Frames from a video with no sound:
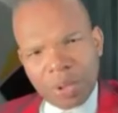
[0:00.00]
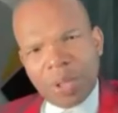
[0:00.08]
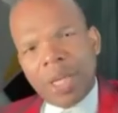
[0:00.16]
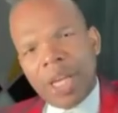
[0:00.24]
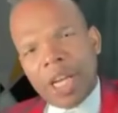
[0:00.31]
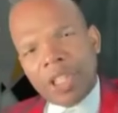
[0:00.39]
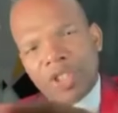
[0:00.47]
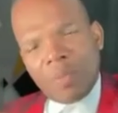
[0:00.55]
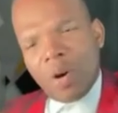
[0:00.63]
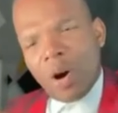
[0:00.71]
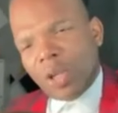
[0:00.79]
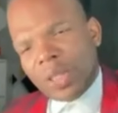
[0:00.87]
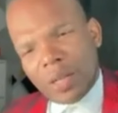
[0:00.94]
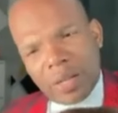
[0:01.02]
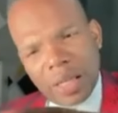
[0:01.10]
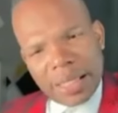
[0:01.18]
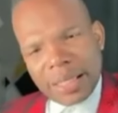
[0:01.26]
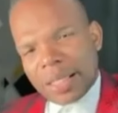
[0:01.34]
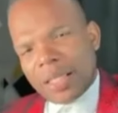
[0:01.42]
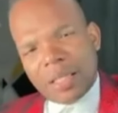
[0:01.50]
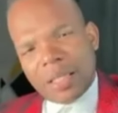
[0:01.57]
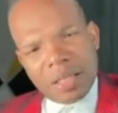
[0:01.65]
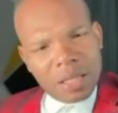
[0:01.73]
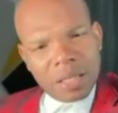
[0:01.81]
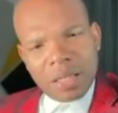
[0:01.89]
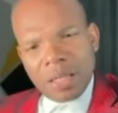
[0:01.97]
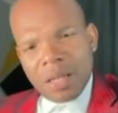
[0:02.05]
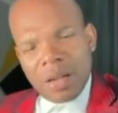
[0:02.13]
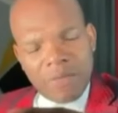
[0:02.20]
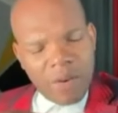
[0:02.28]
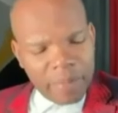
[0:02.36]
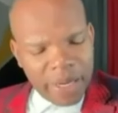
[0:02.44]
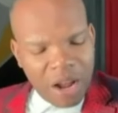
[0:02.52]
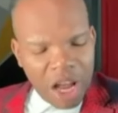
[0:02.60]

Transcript: to hear some utterances from the